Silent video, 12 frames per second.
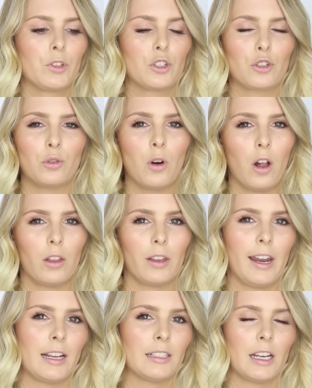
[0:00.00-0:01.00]
School
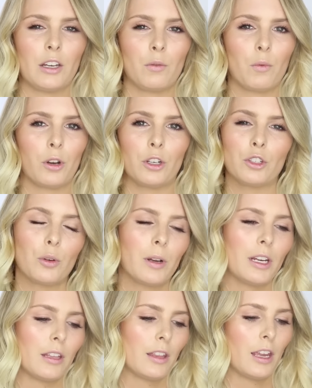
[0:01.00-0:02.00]
holidays, I didn't want to do
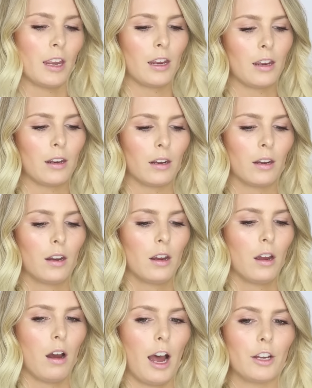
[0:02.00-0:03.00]
anything, and
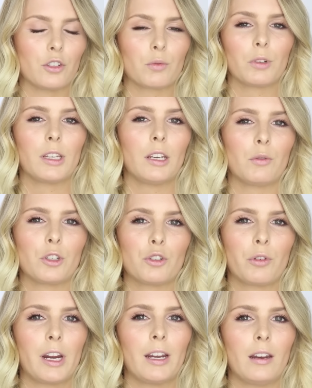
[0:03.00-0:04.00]
I just really
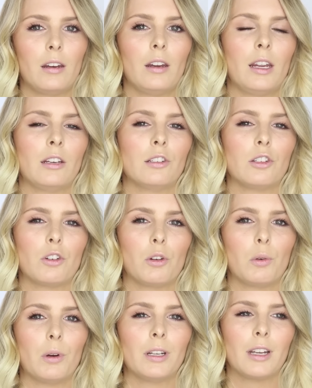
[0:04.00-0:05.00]
retreated
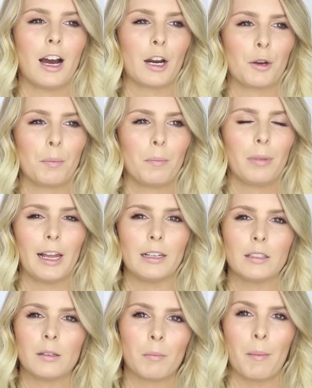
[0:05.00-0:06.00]
into a dark
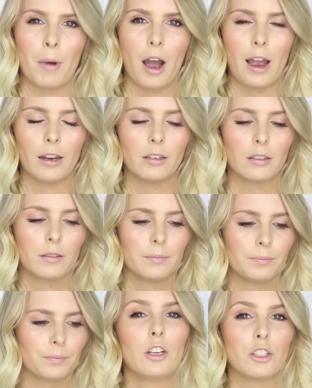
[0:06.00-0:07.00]
place in my mind.
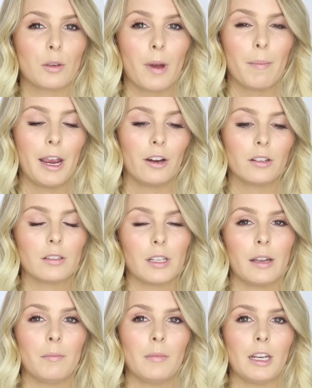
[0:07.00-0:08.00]
So my parents
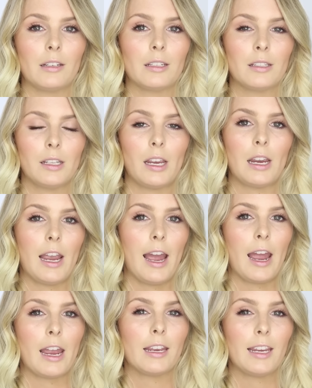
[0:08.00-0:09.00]
sent me to see
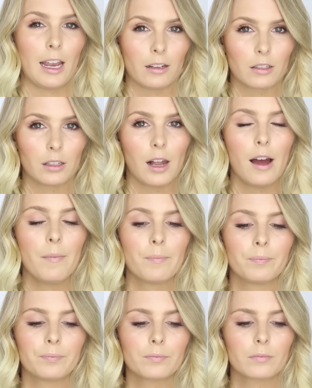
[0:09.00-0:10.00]
a counsellor,
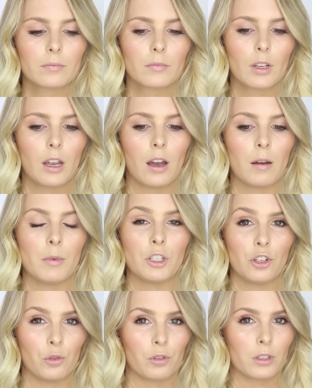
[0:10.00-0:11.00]
a
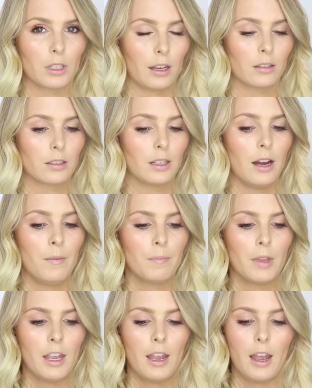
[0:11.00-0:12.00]
children's counsellor,
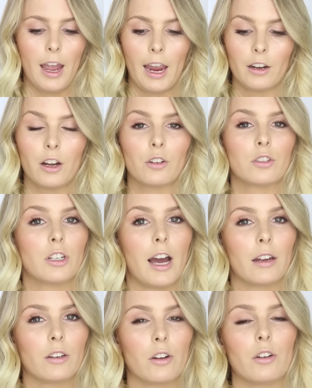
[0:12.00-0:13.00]
and I was
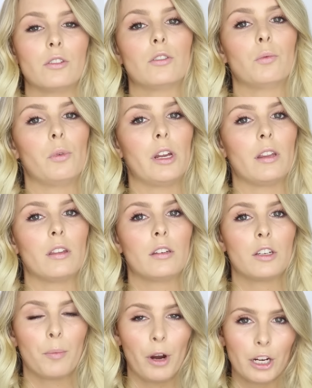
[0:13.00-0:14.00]
diagnosed with
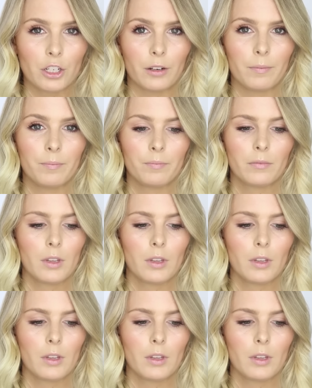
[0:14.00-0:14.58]
depression.